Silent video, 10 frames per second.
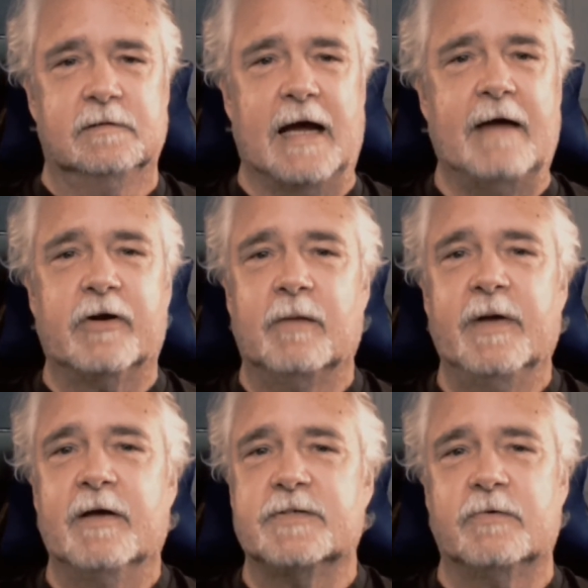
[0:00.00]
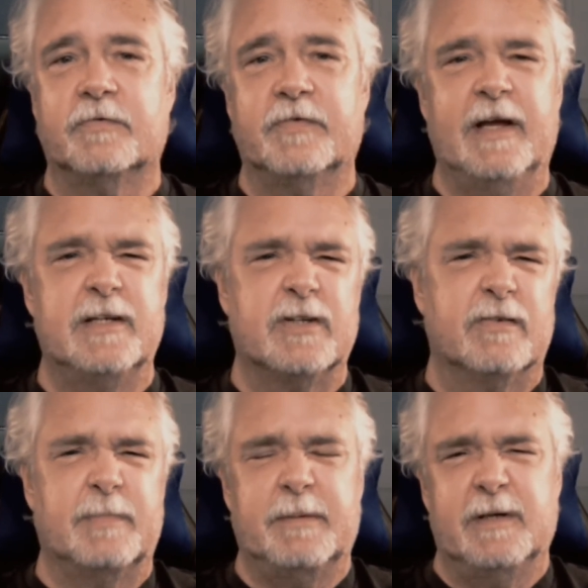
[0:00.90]
African males over the age
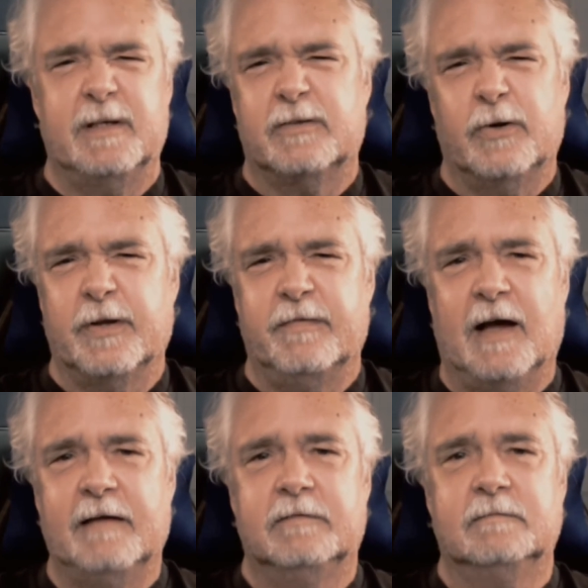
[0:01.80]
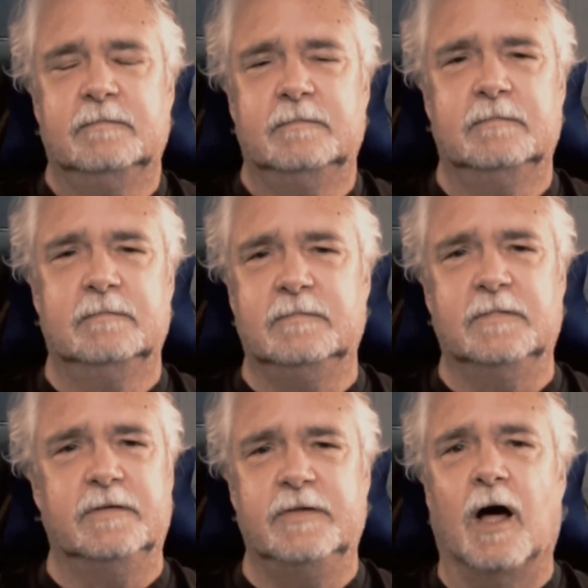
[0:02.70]
of maybe 35?
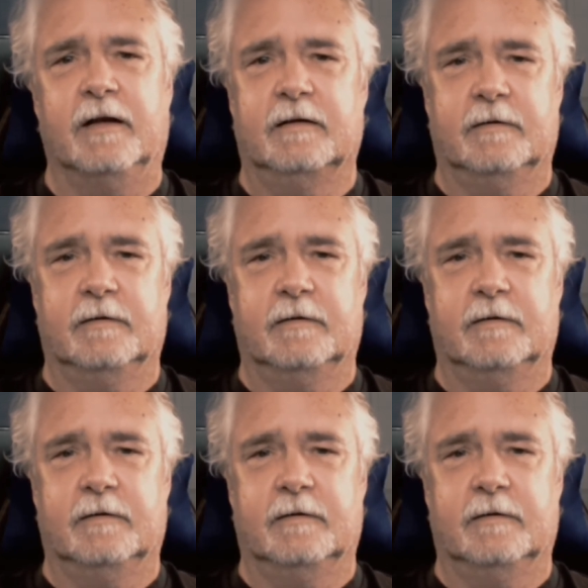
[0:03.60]
No.